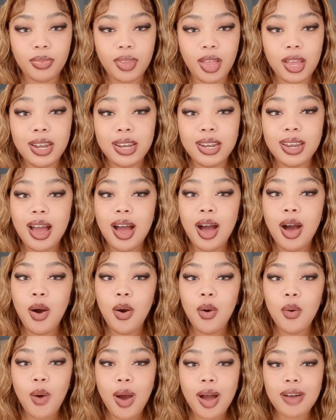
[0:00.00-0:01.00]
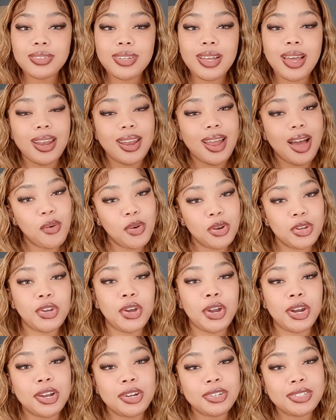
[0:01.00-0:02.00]
Now, after an hour, you
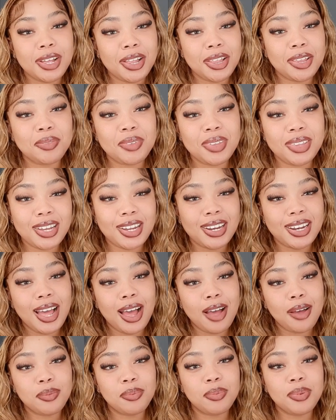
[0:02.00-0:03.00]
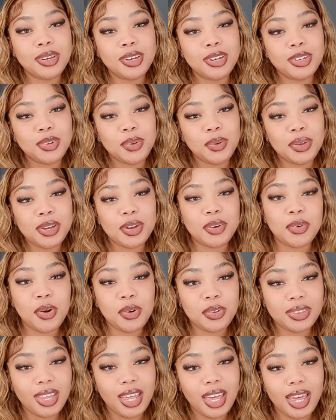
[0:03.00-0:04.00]
are now telling me that I've been doing the
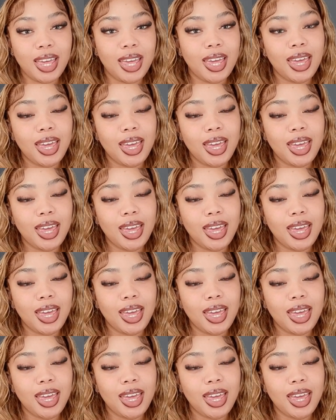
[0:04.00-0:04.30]
wrong thing.